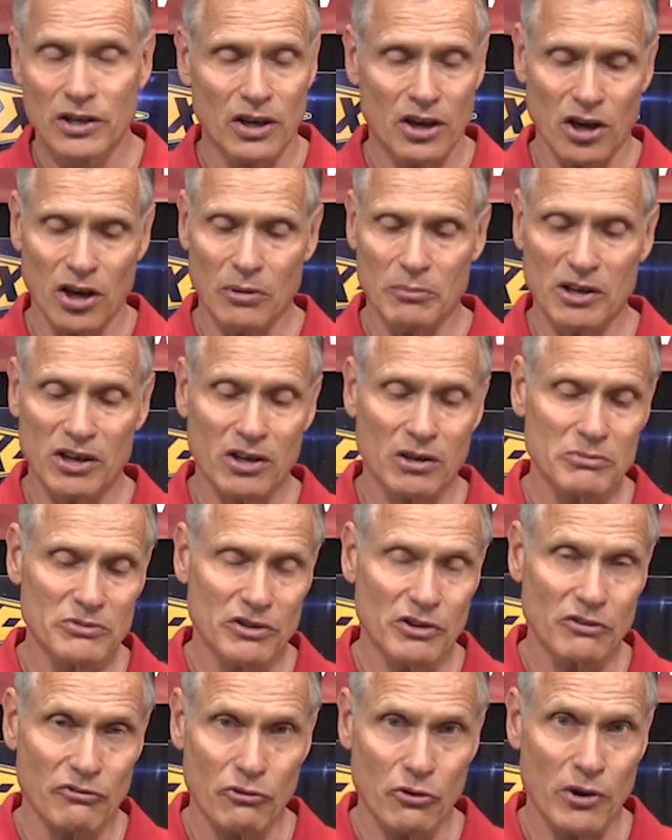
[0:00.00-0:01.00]
Um, it comes
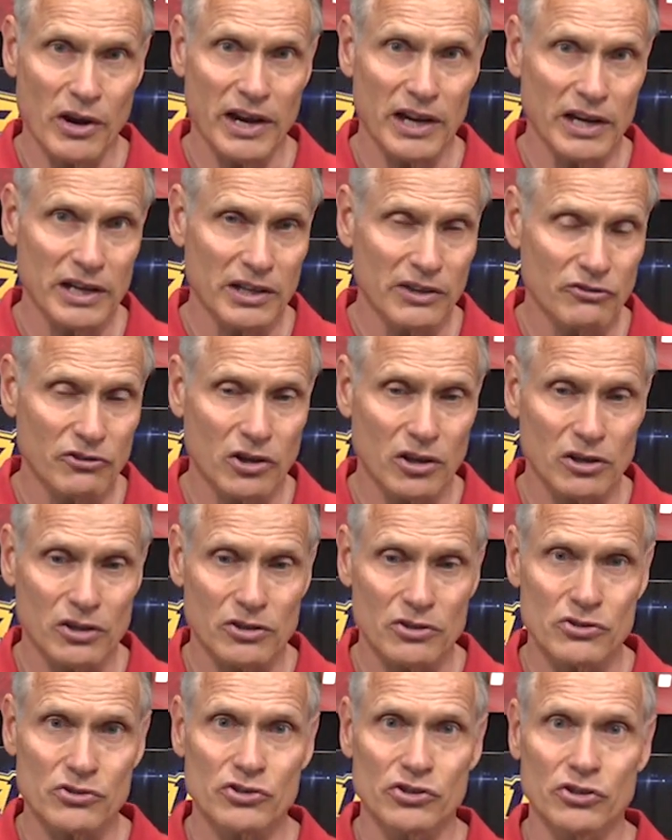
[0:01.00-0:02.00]
in a variety of
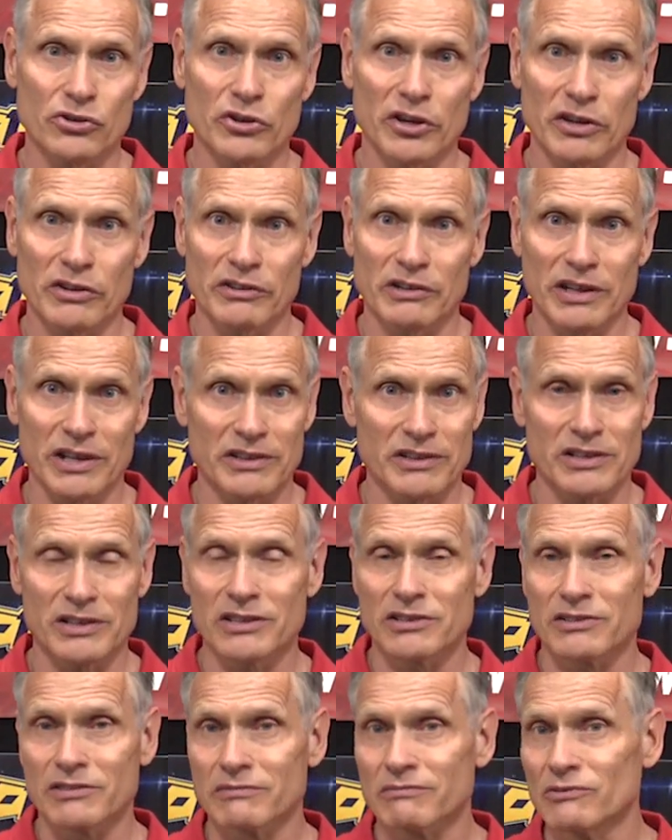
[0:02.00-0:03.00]
colors. You can get
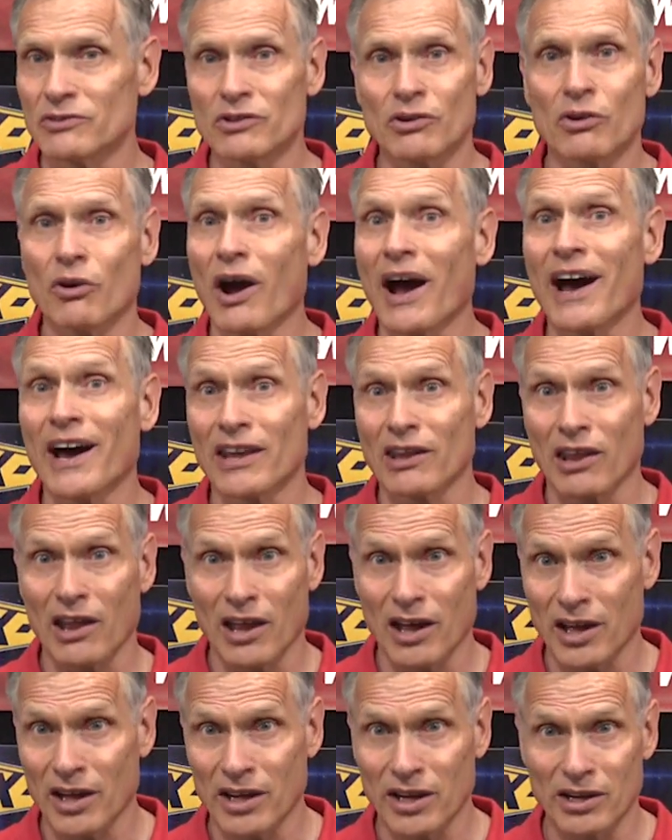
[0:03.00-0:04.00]
this, you know,
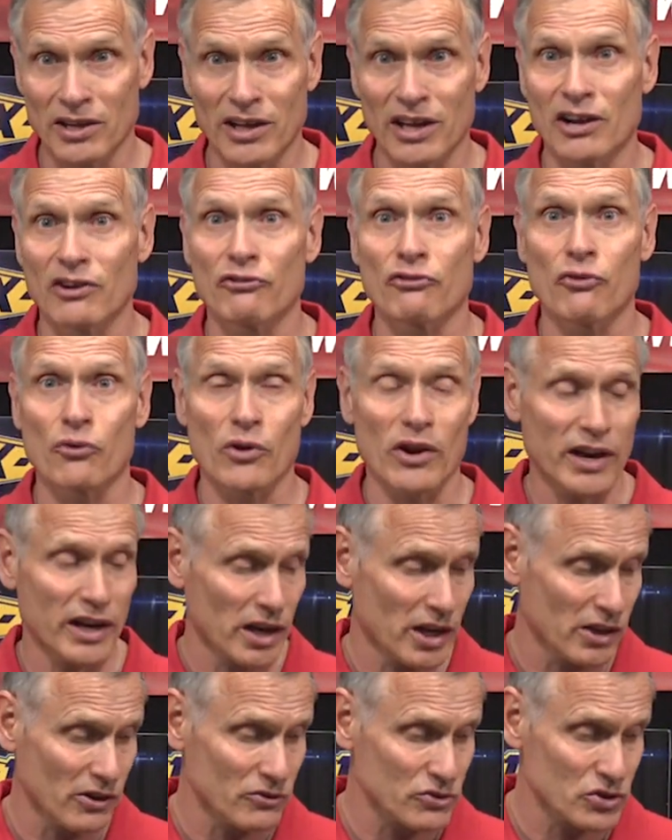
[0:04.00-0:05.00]
online at a
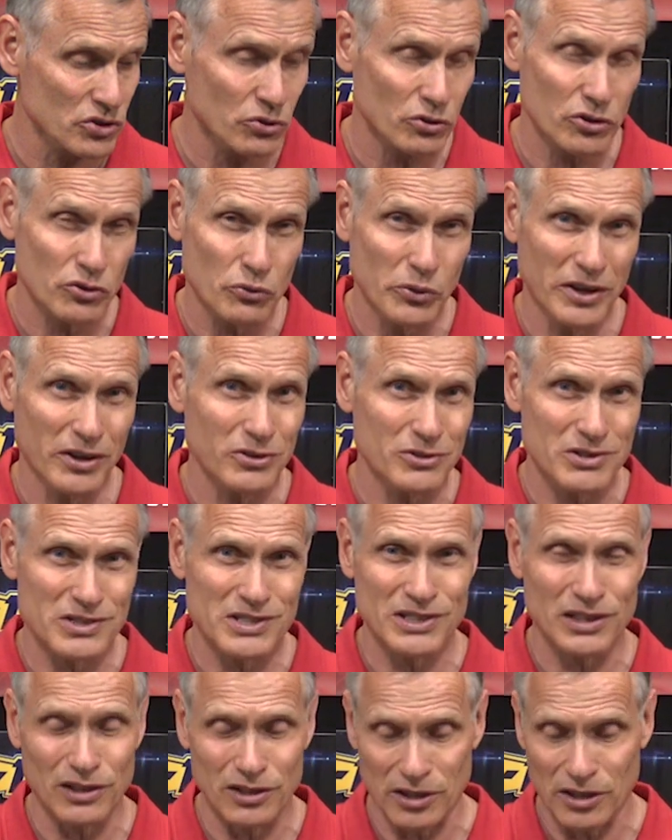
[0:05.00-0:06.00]
variety of stores. We don't
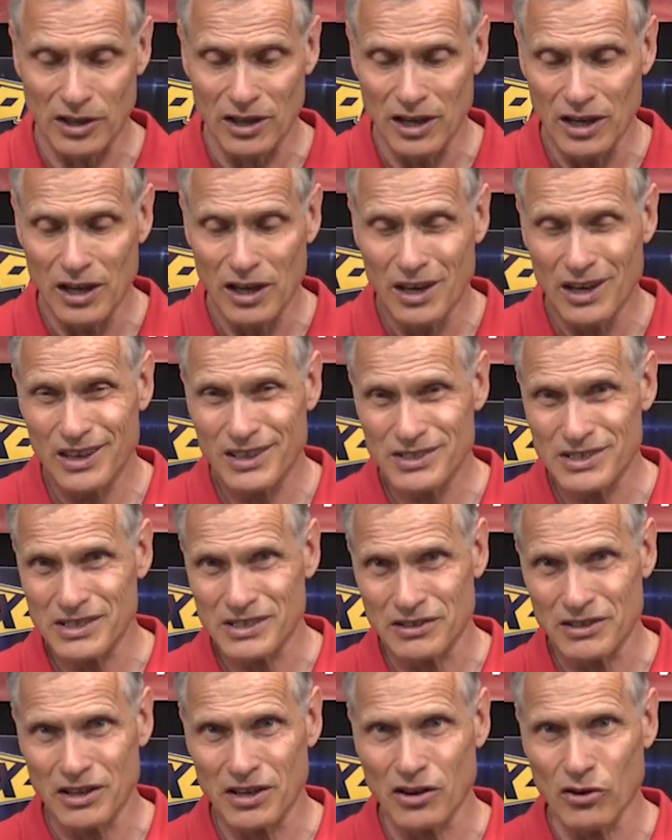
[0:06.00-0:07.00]
sell it because
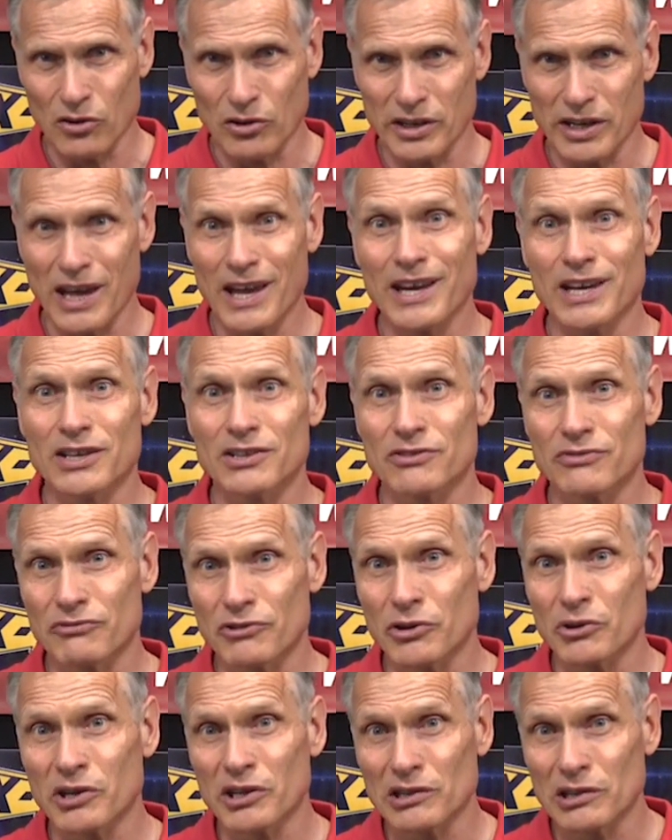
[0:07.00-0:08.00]
it, it only has
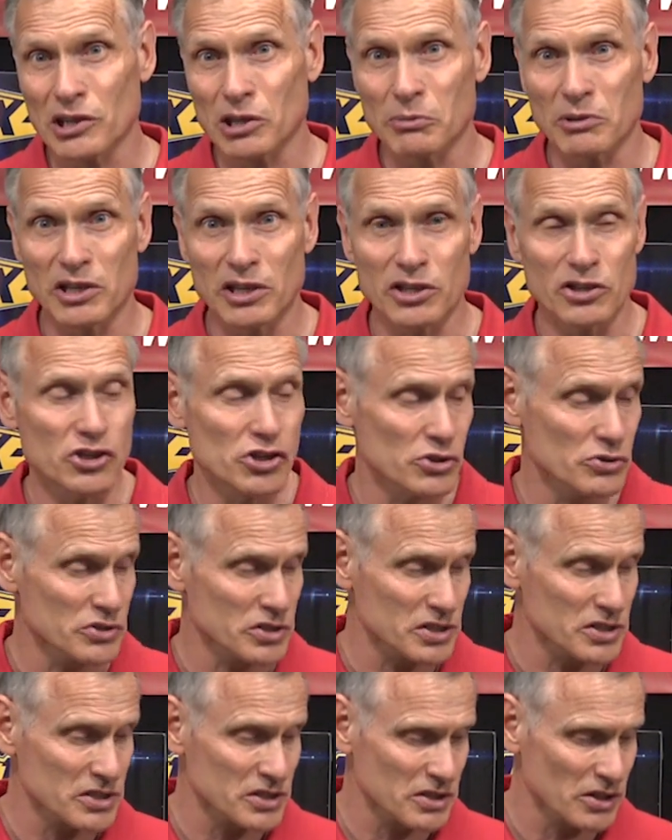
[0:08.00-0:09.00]
very limited
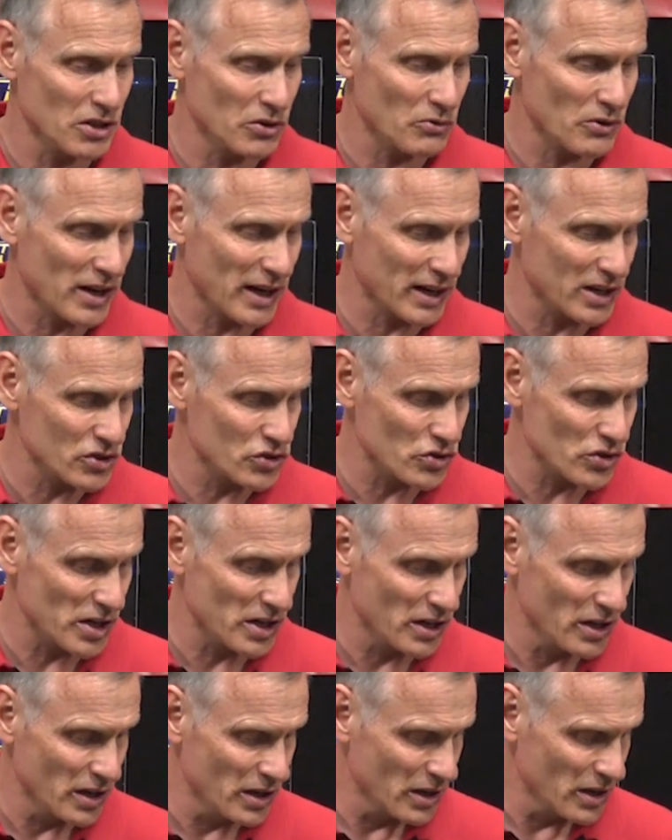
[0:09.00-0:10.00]
uses in rocketry.